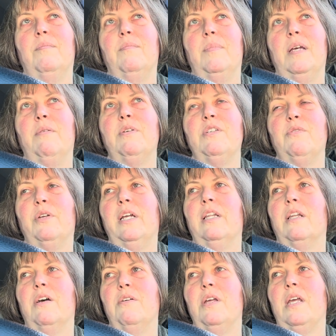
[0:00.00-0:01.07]
It was a really
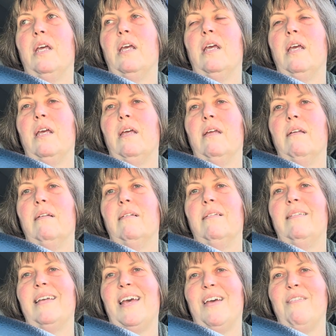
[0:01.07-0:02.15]
low key
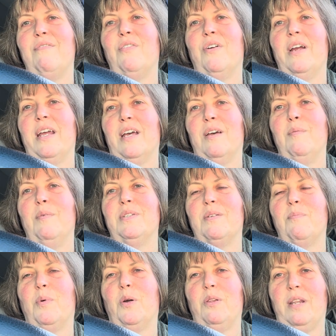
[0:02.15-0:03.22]
day for him. It was a
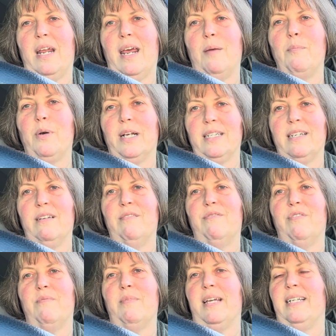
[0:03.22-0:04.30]
birthday present
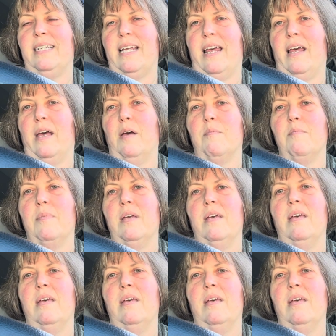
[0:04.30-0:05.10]
from me to him.